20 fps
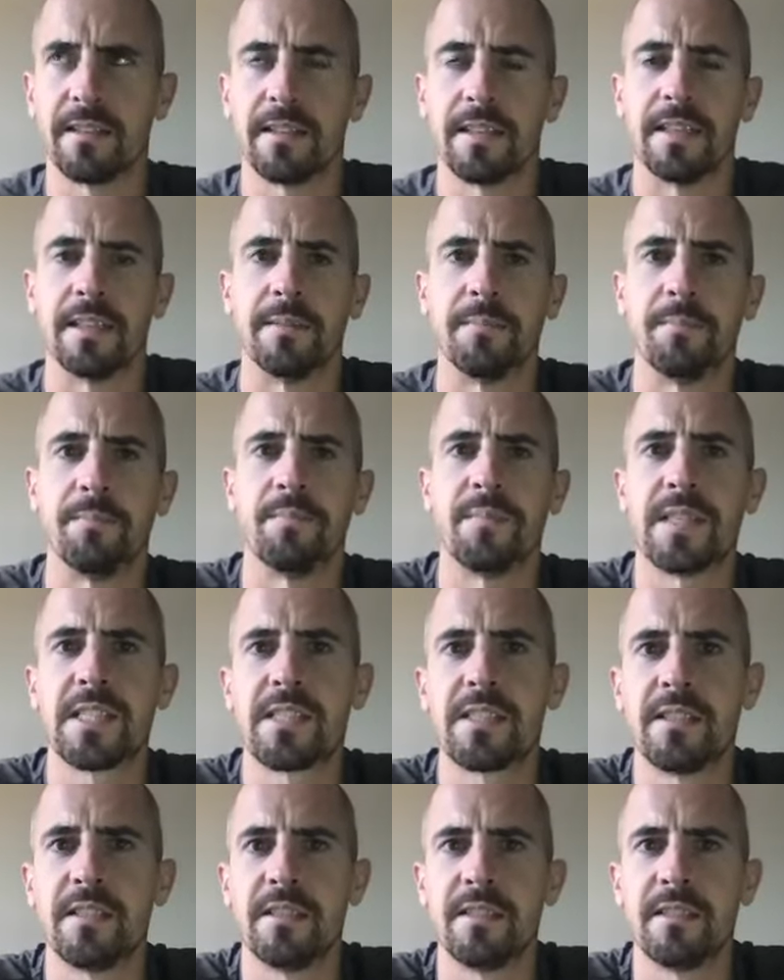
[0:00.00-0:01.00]
Um,
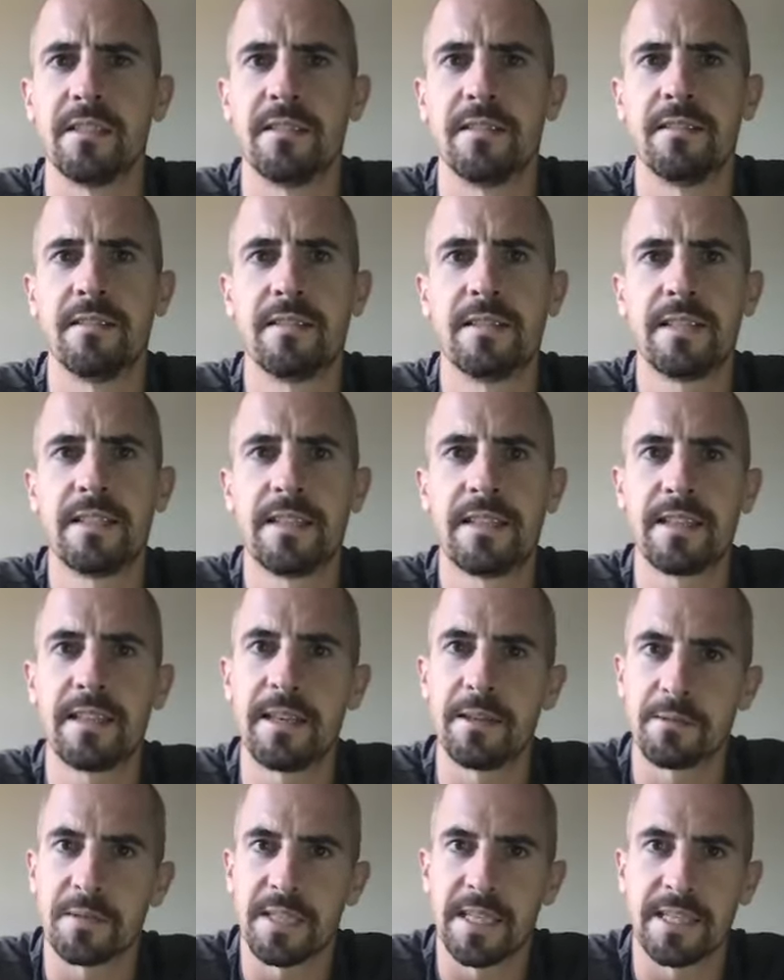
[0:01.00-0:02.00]
so
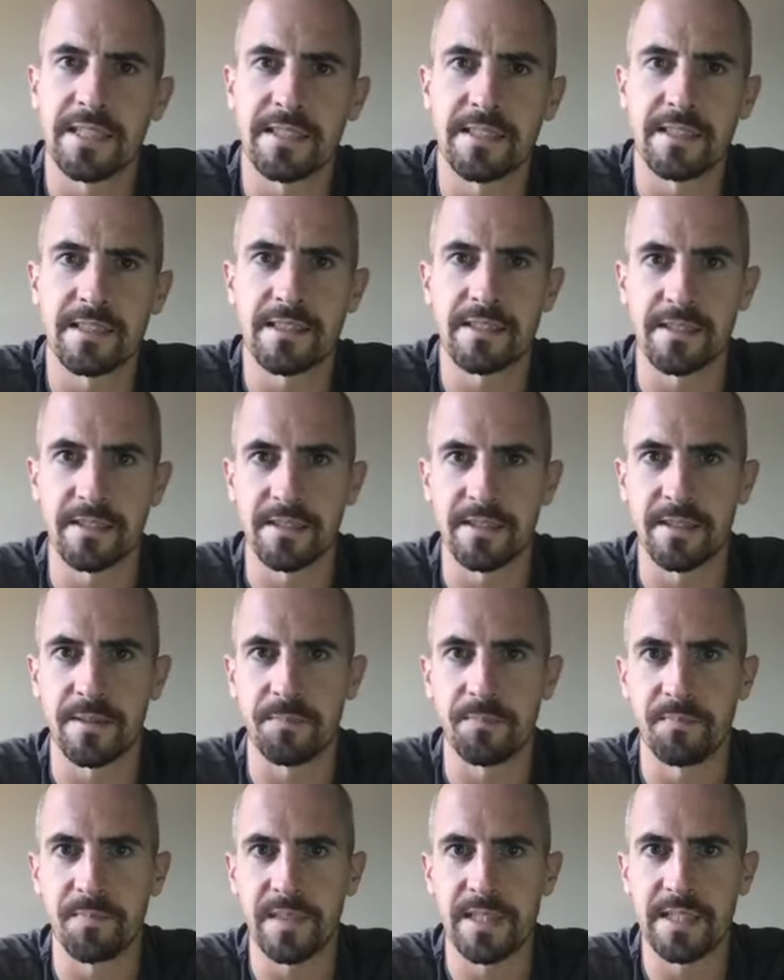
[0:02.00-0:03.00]
that was cancelled. So
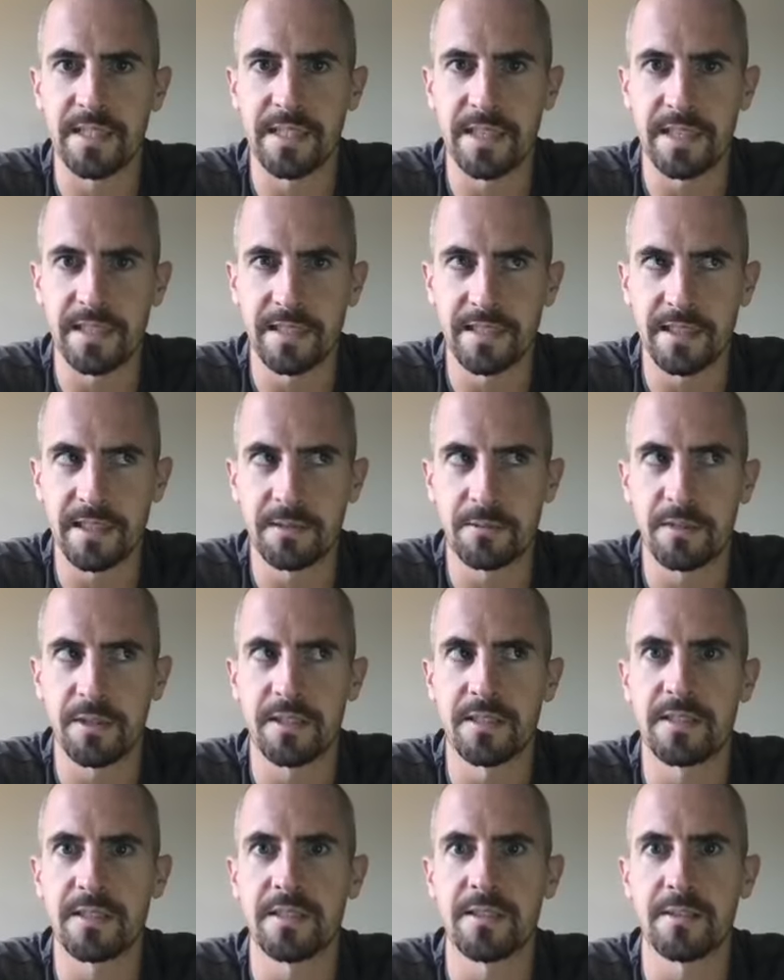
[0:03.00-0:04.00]
decided I
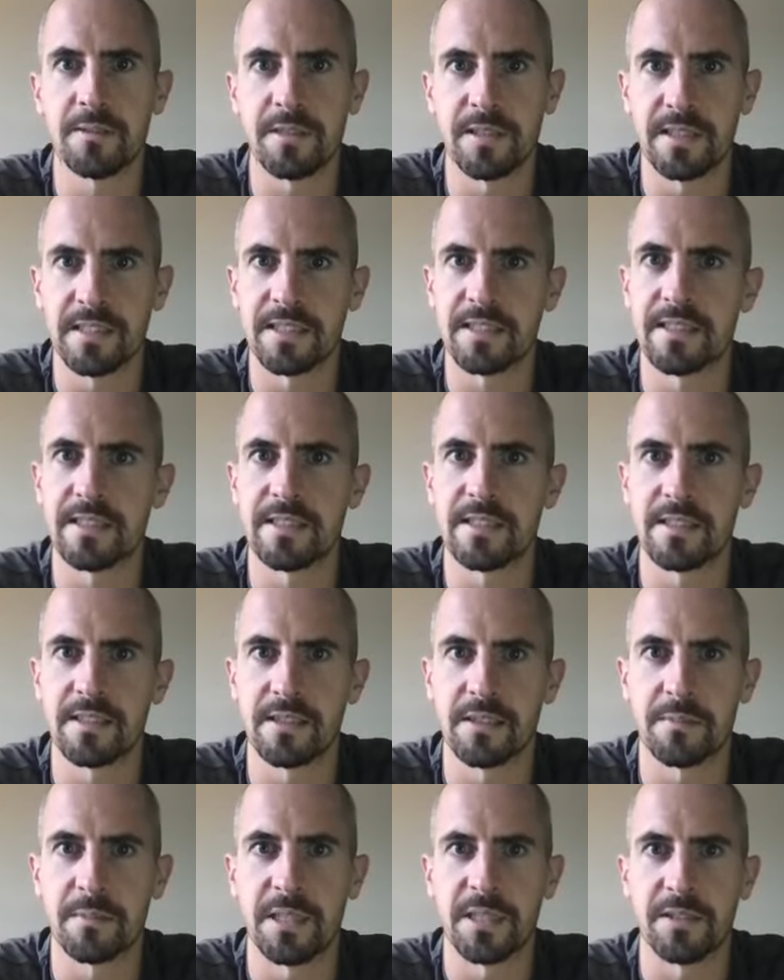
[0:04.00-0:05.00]
wanted to do the distances
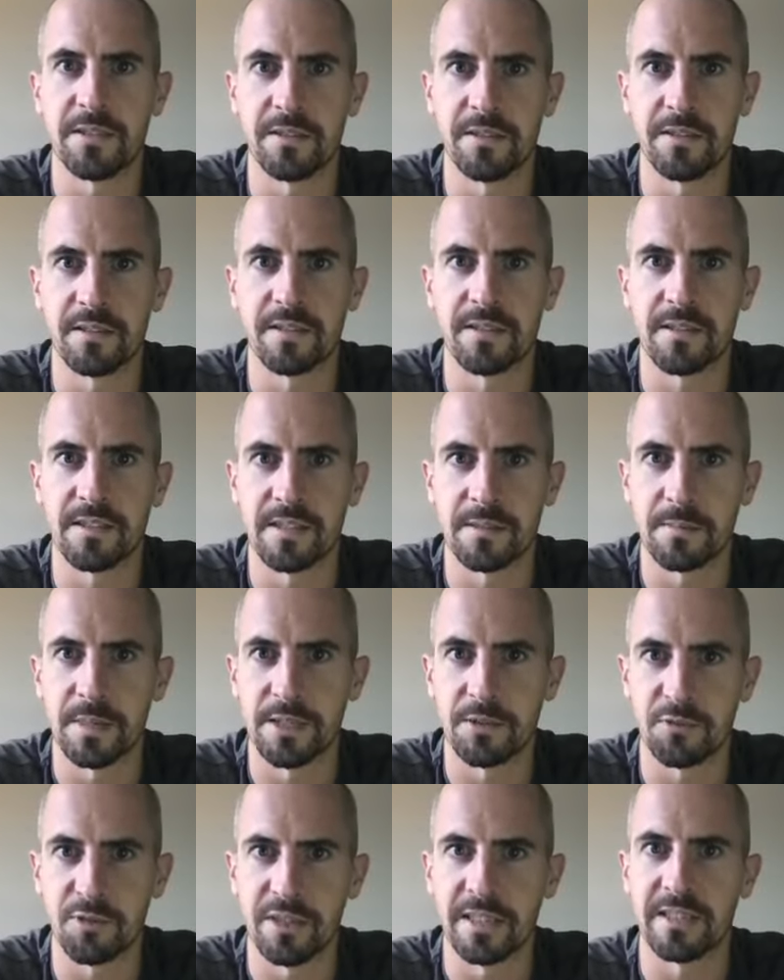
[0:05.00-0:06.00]
on my own because I've
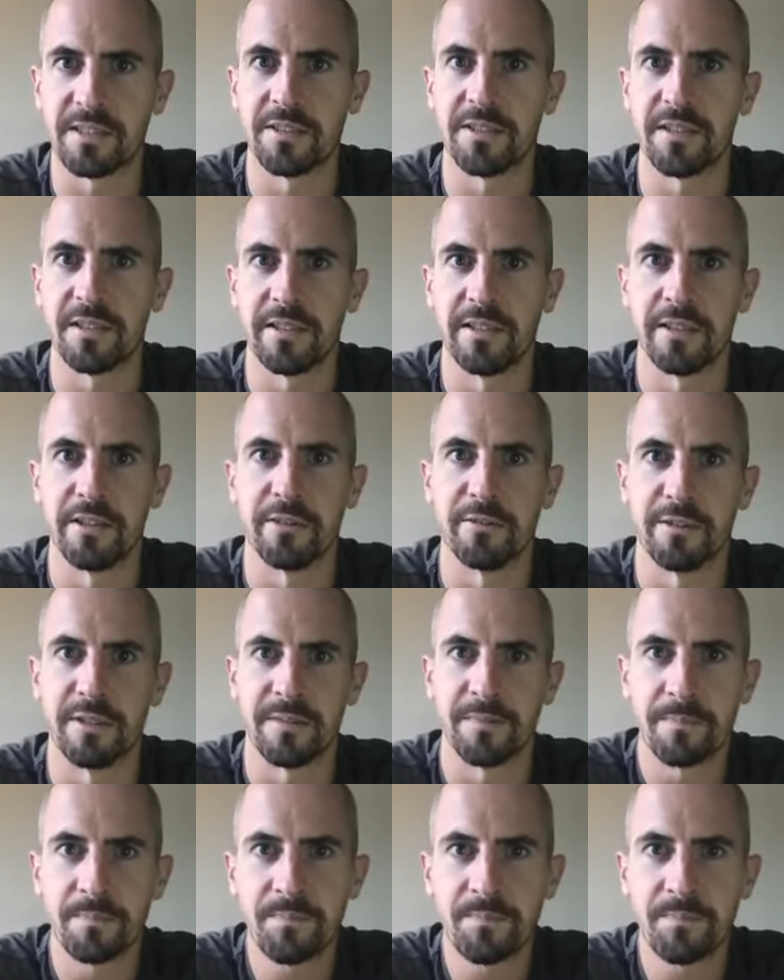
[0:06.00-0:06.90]
been training all year and